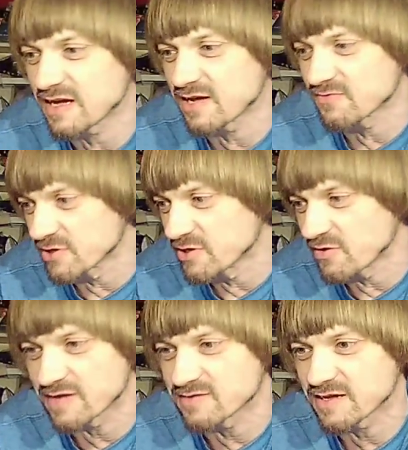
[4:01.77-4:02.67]
I don't really
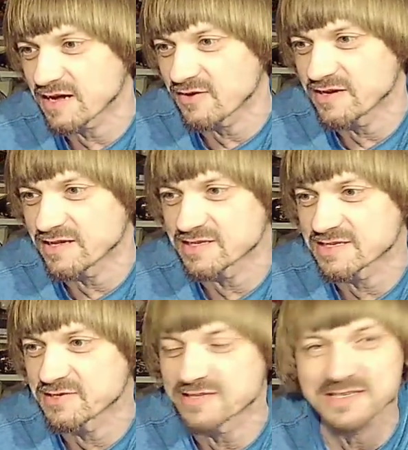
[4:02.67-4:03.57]
know how, how any of
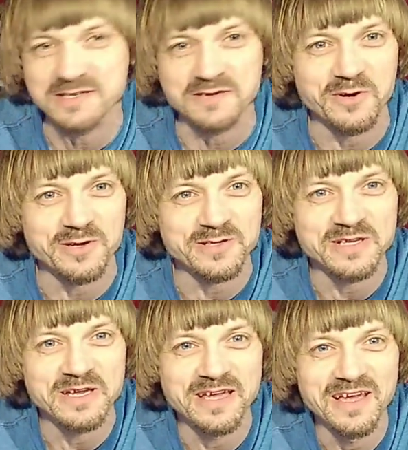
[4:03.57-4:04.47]
this internet stuff works.
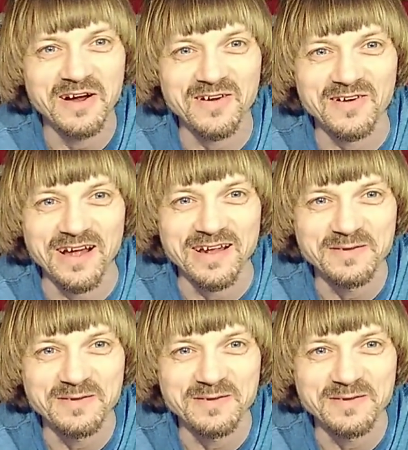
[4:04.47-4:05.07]
All right.